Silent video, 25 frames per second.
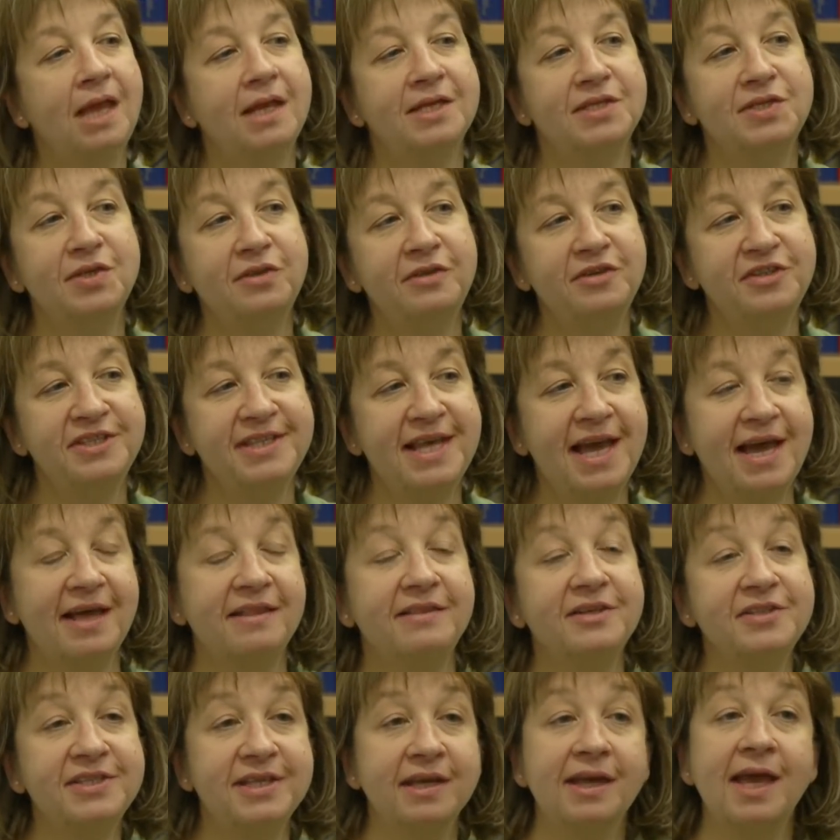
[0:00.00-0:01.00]
So there's
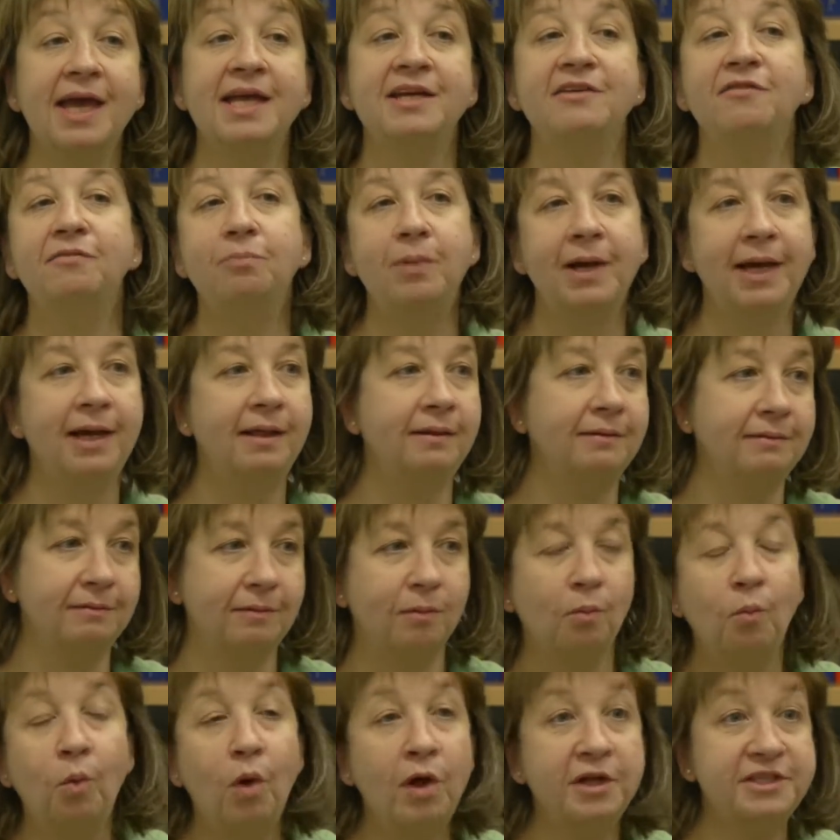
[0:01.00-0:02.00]
that, there's the kind of,
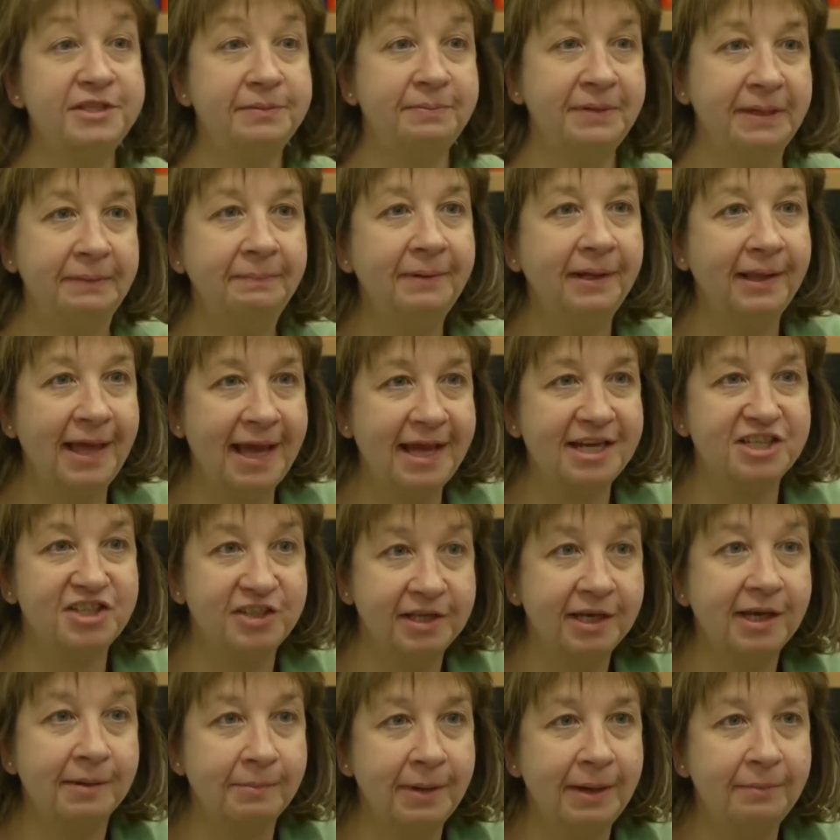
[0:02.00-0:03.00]
well, what do people
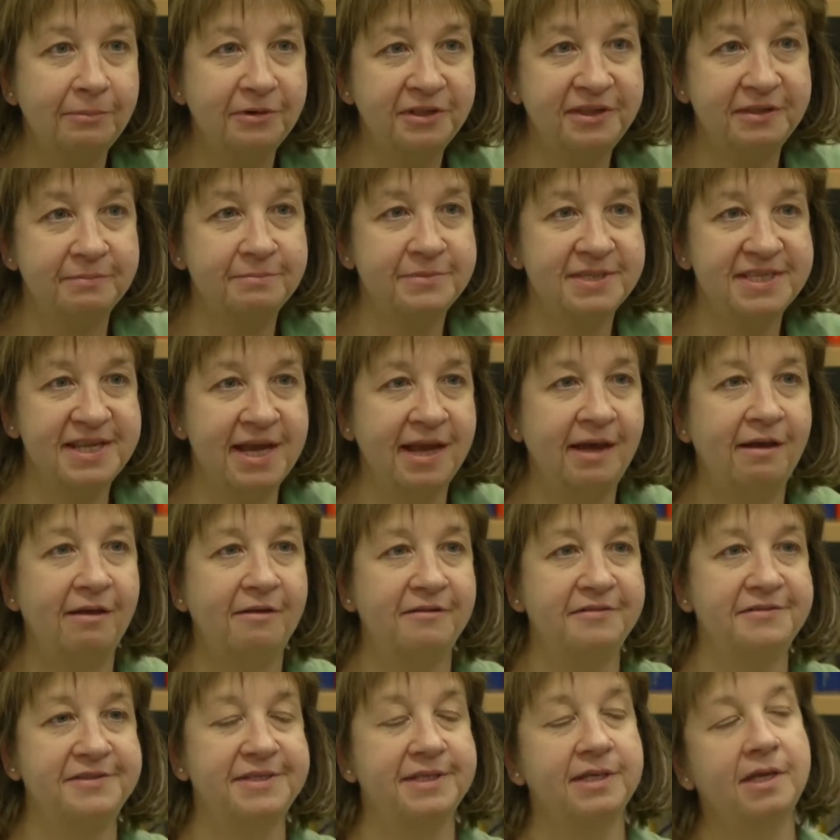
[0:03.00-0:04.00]
actually come up with
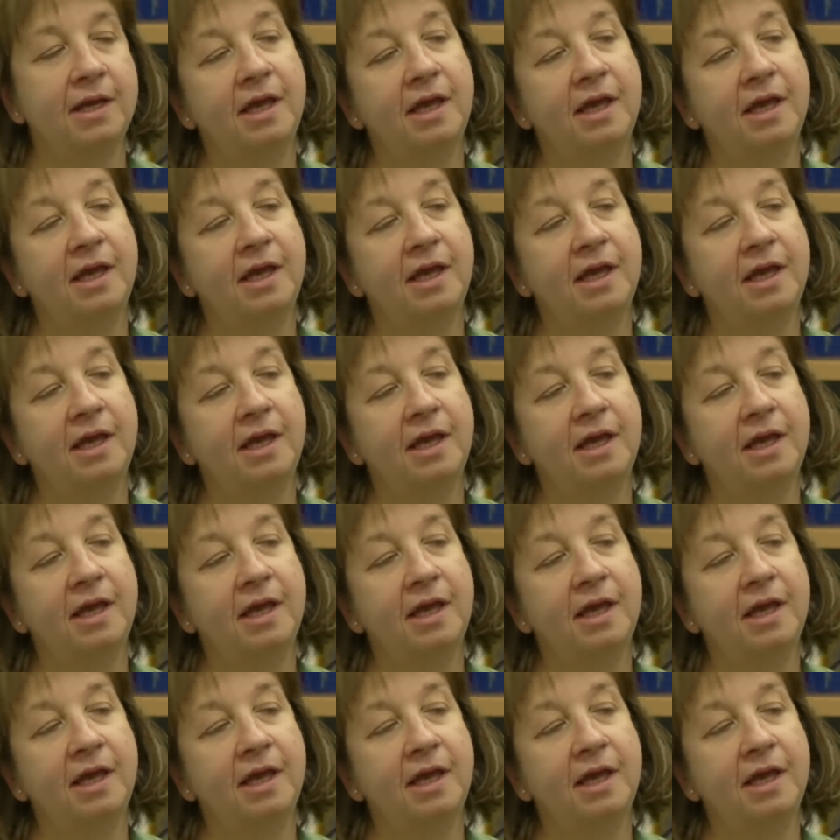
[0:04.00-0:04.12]
themselves?